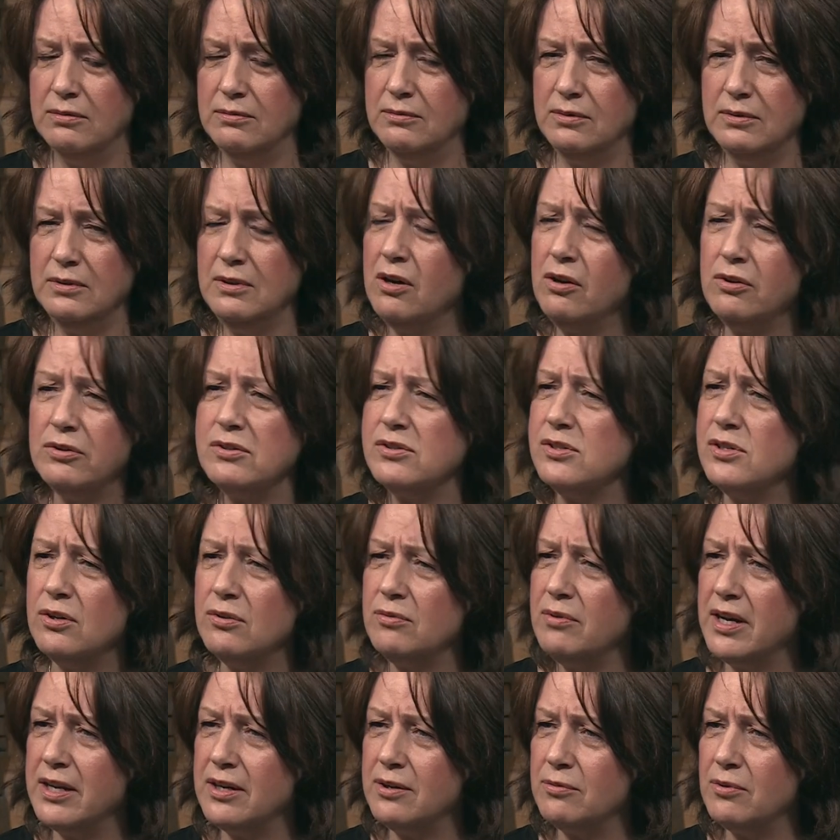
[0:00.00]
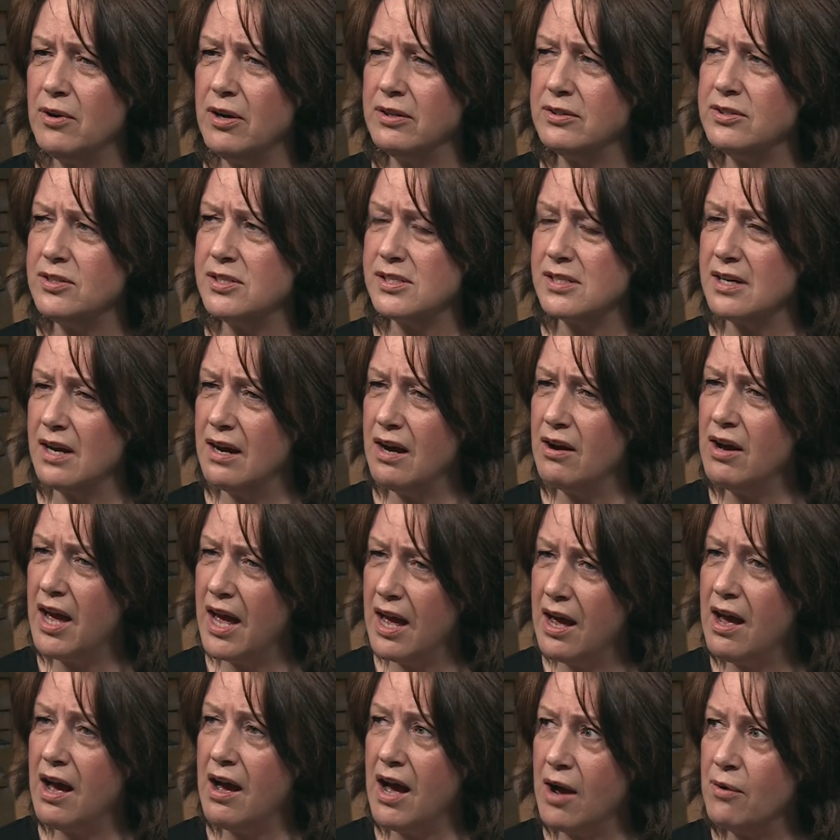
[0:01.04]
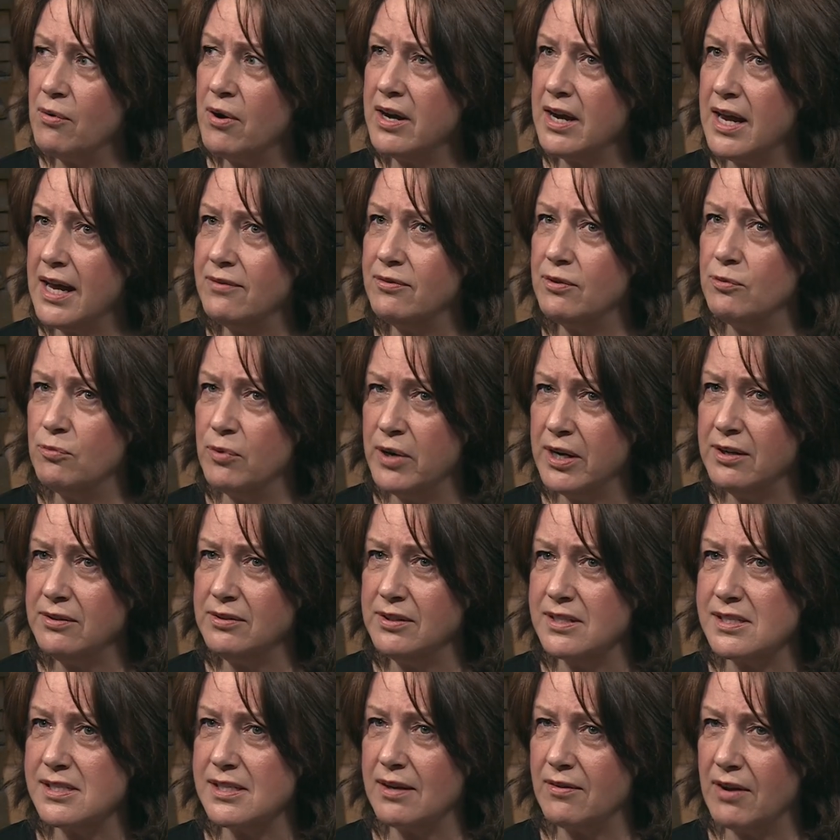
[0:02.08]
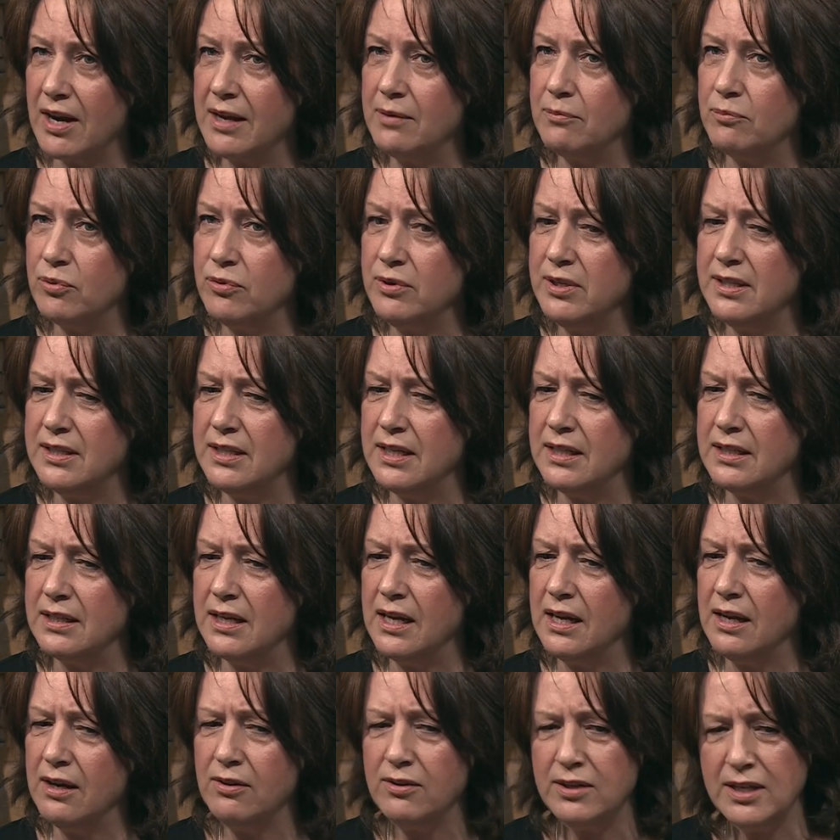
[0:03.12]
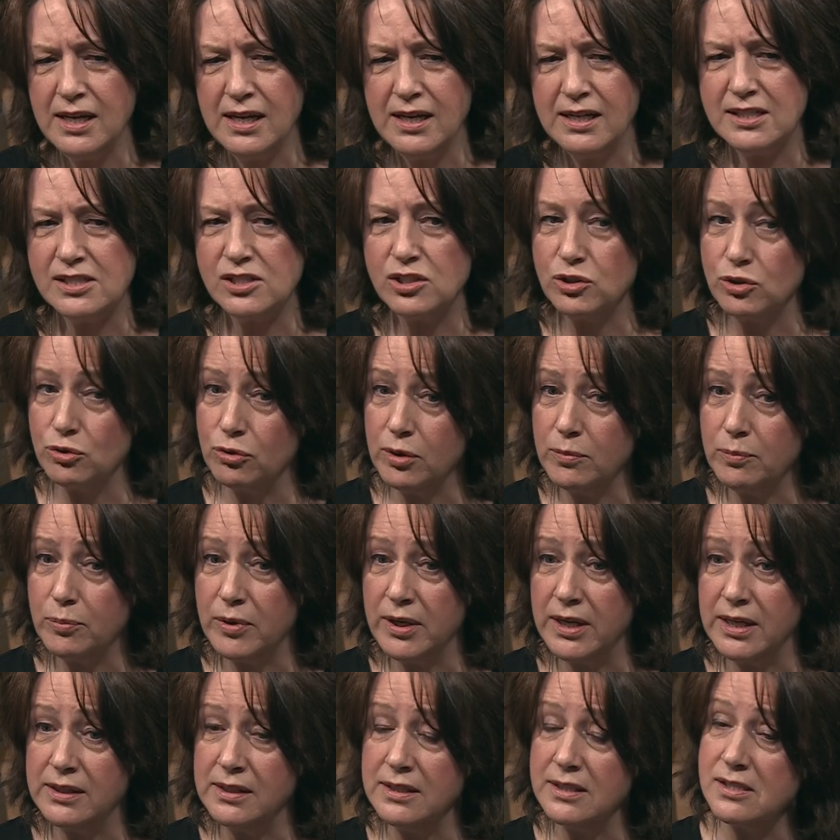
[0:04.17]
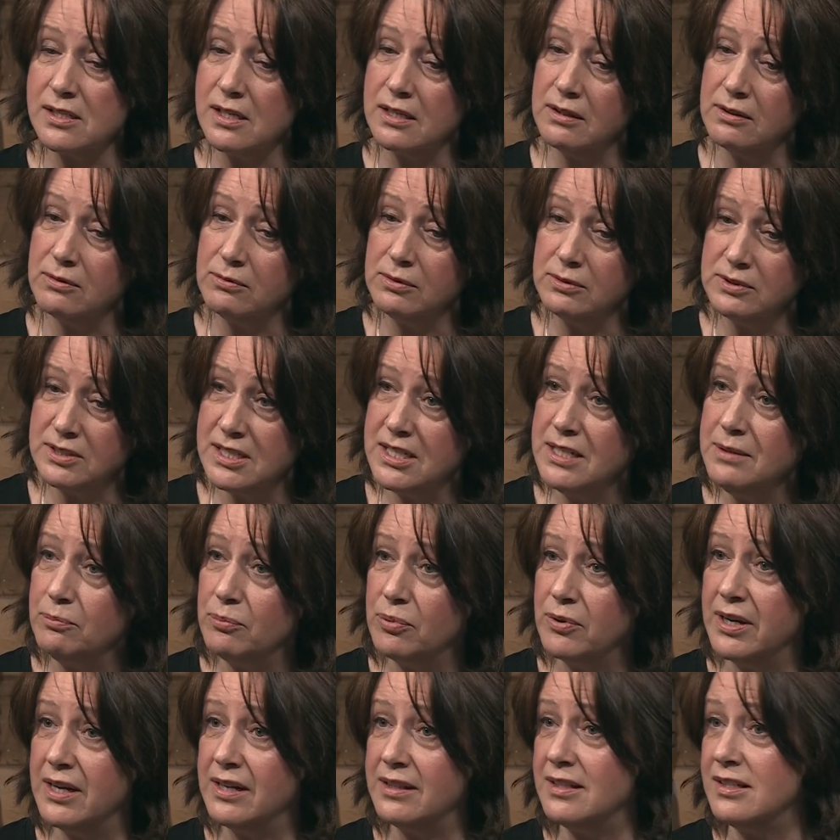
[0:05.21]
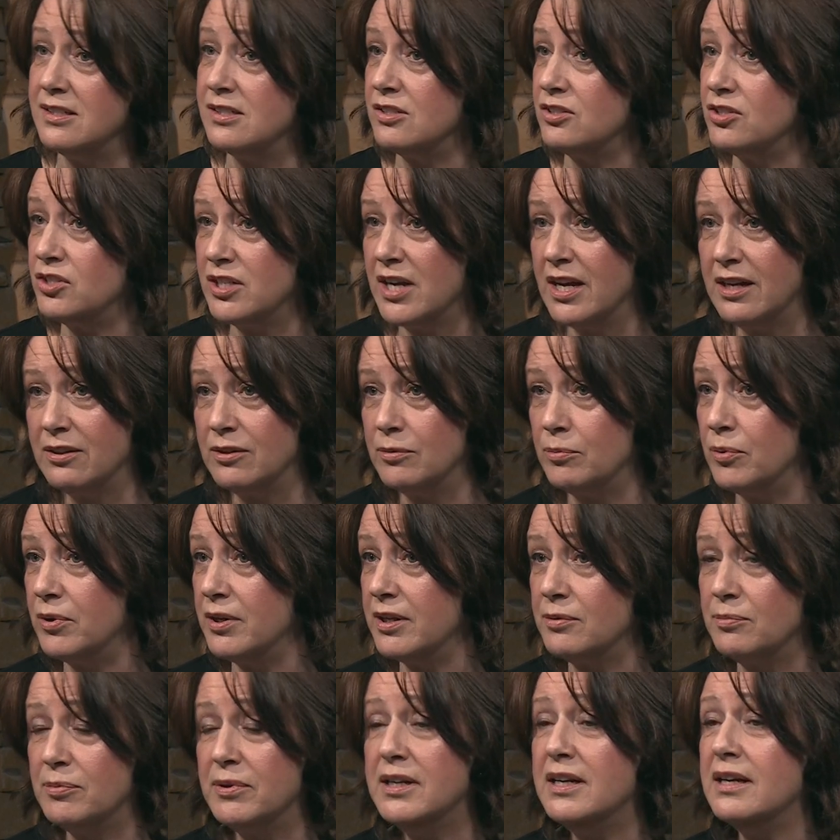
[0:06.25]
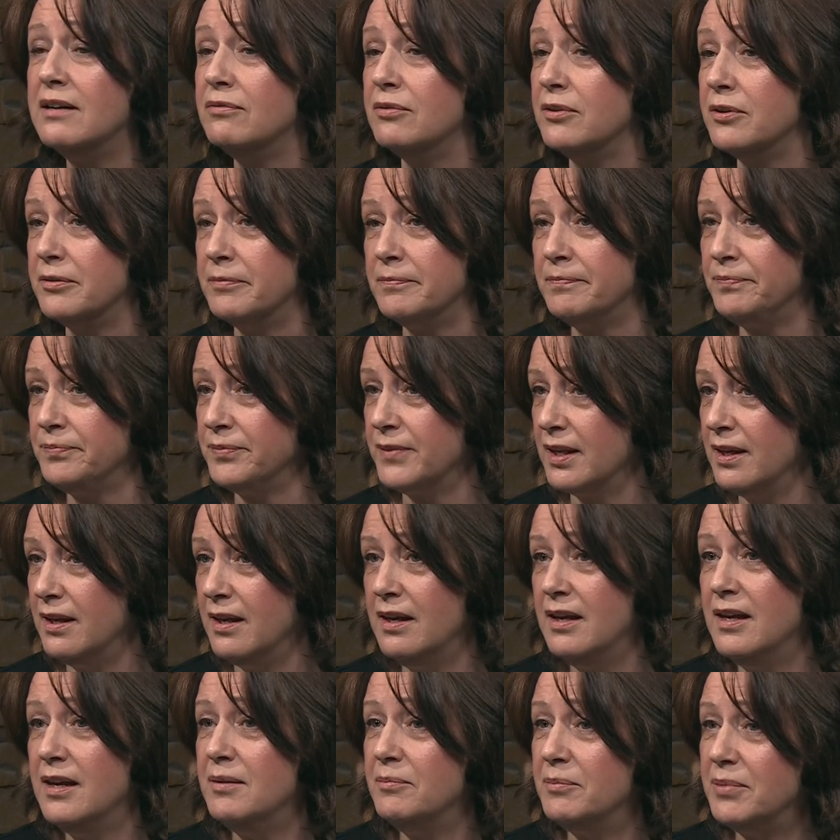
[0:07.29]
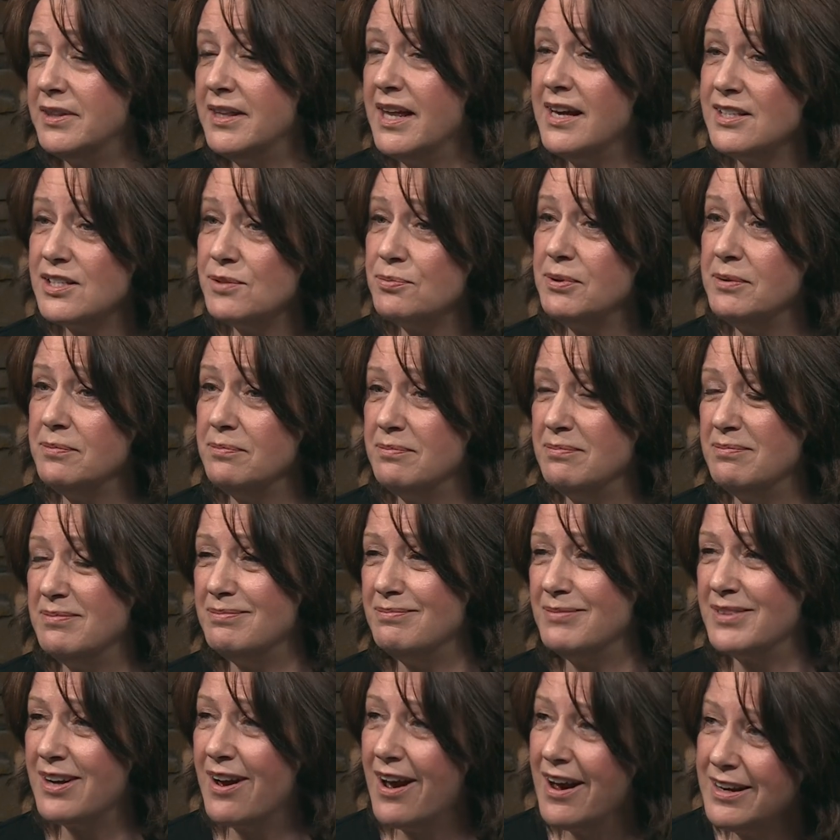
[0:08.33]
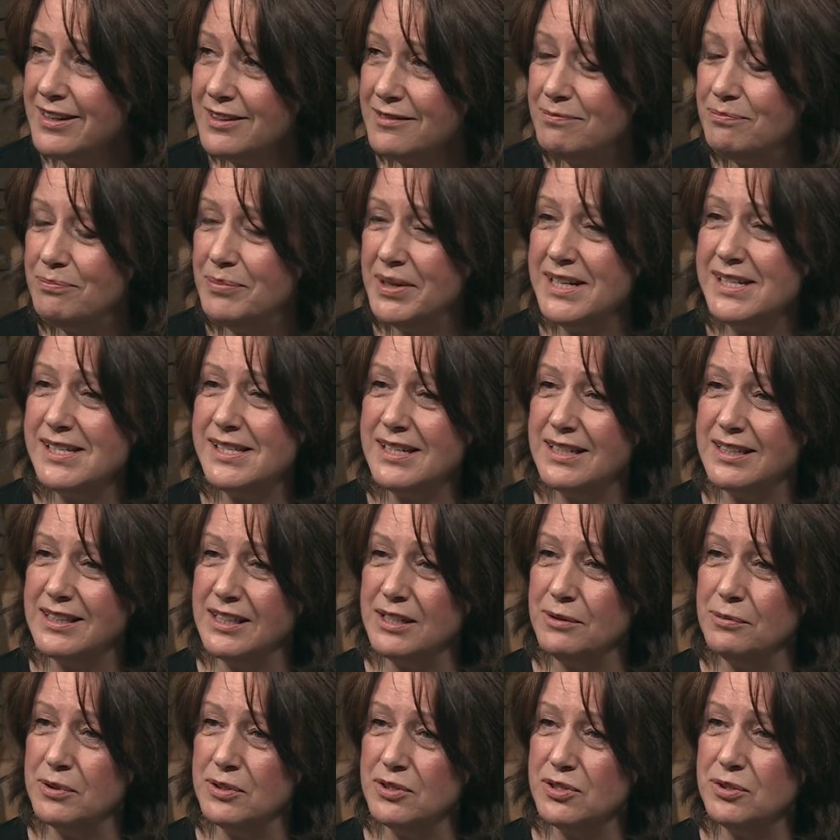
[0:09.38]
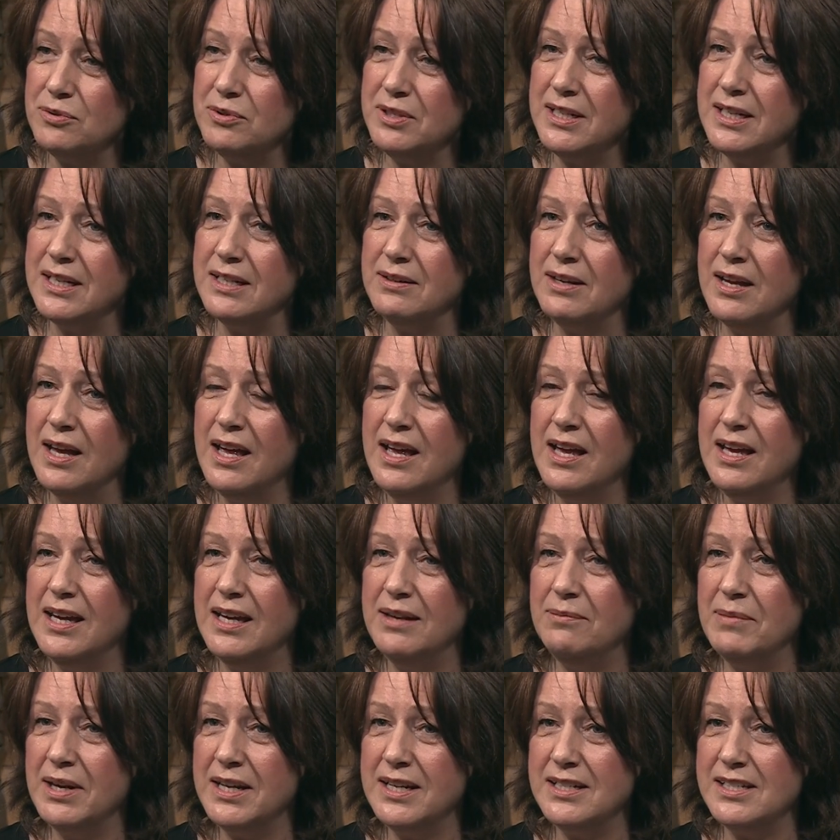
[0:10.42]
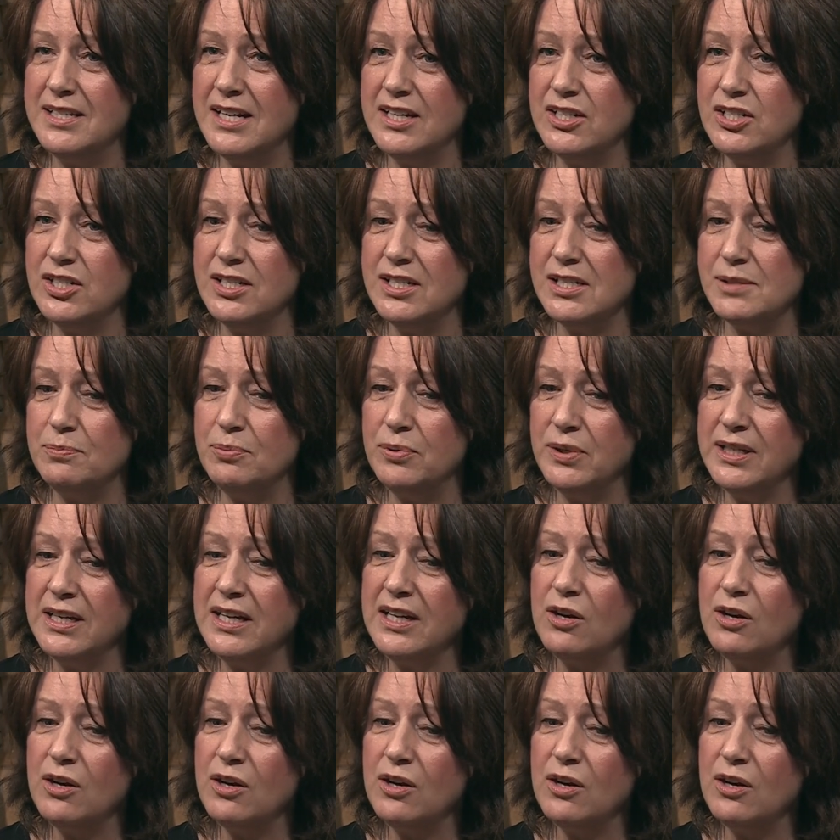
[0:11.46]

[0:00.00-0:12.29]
No, there's no right or wrong, just I want to have awareness that I am breathing. Oh yeah, it's short breath, it's a deep breath, it's a shallow breath, whatever. But that's what kind of basically we're doing in meditation, is bringing